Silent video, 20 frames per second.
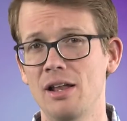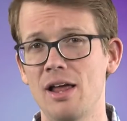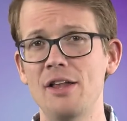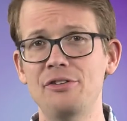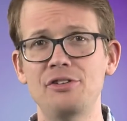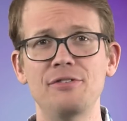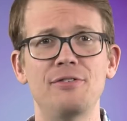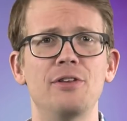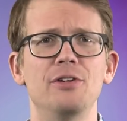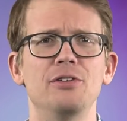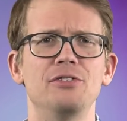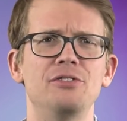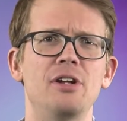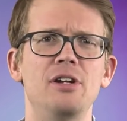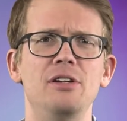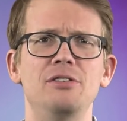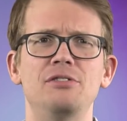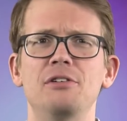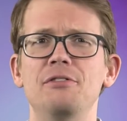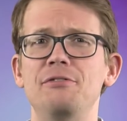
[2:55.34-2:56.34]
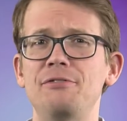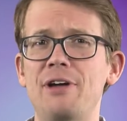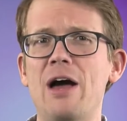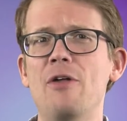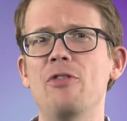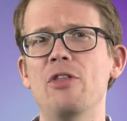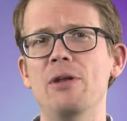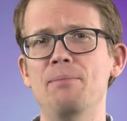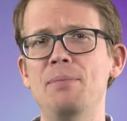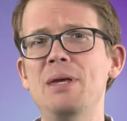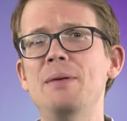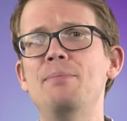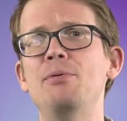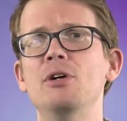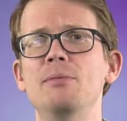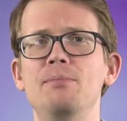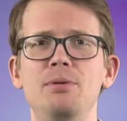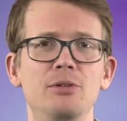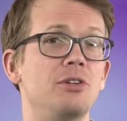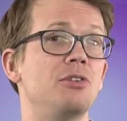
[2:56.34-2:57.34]
lots of other studies have found that
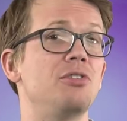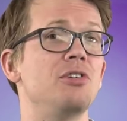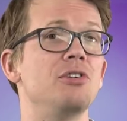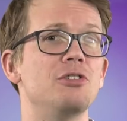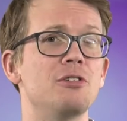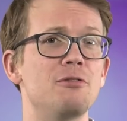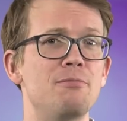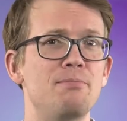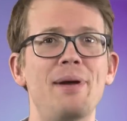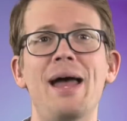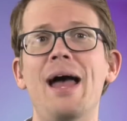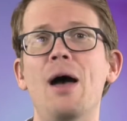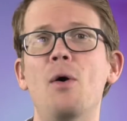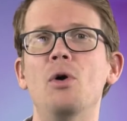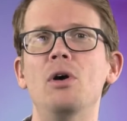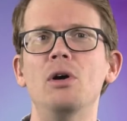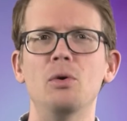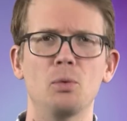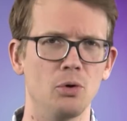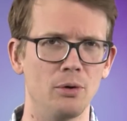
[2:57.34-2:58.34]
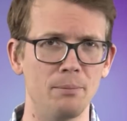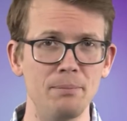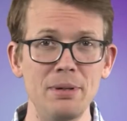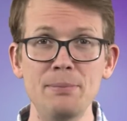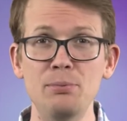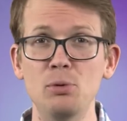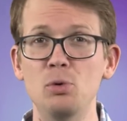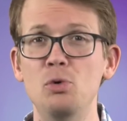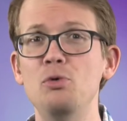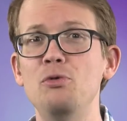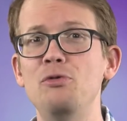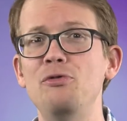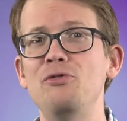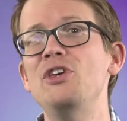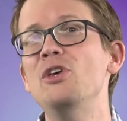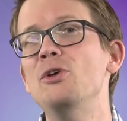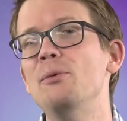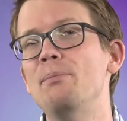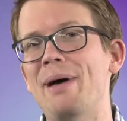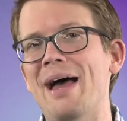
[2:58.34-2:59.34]
people in positions of power, or people who
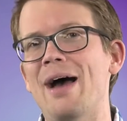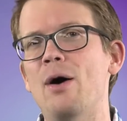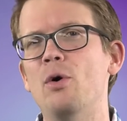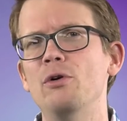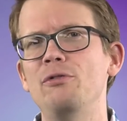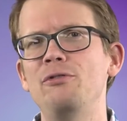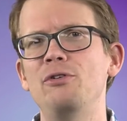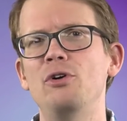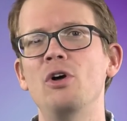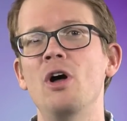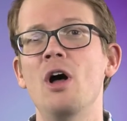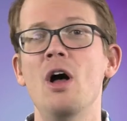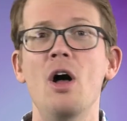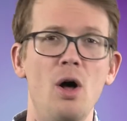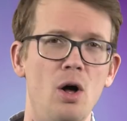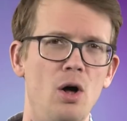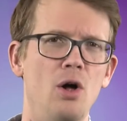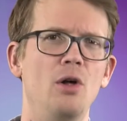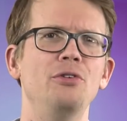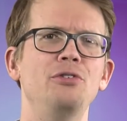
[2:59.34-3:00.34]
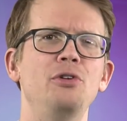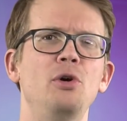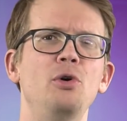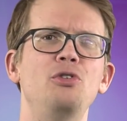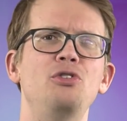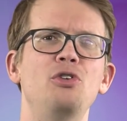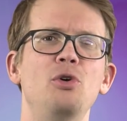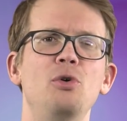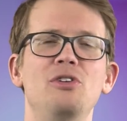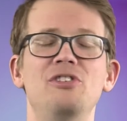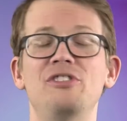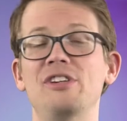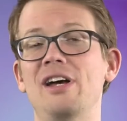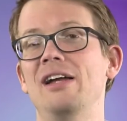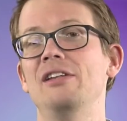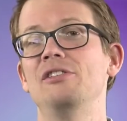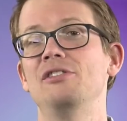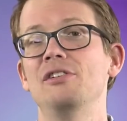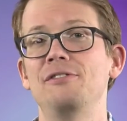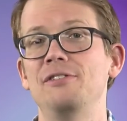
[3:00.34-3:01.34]
feel powerful, also showed
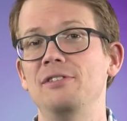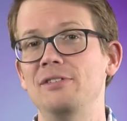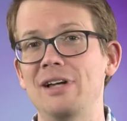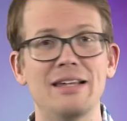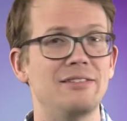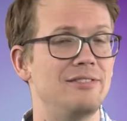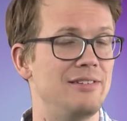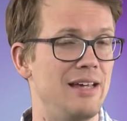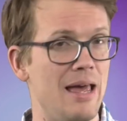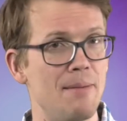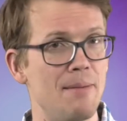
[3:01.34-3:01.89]
signs of less